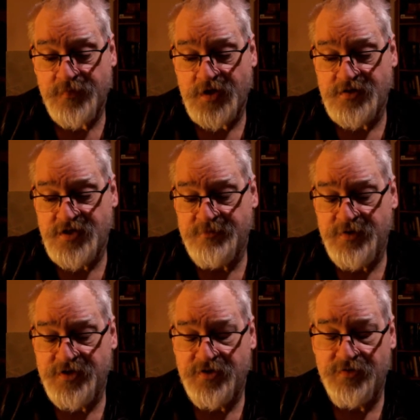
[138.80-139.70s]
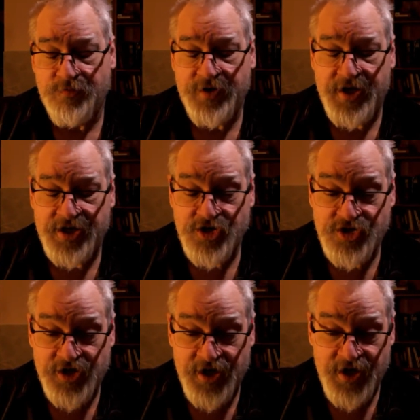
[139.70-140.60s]
simply to
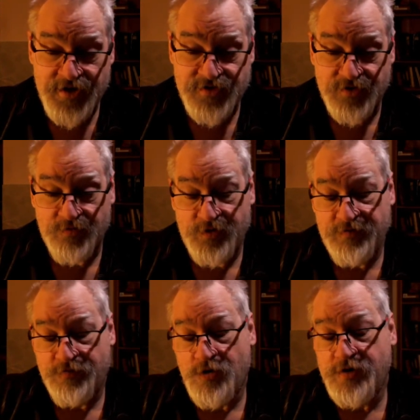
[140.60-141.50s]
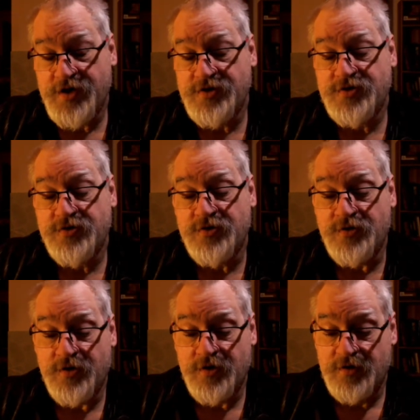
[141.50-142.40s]
re-energize or refocus,
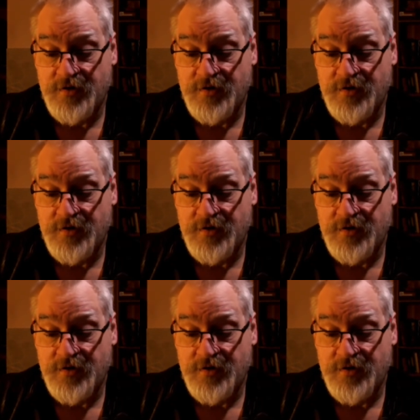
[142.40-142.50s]
or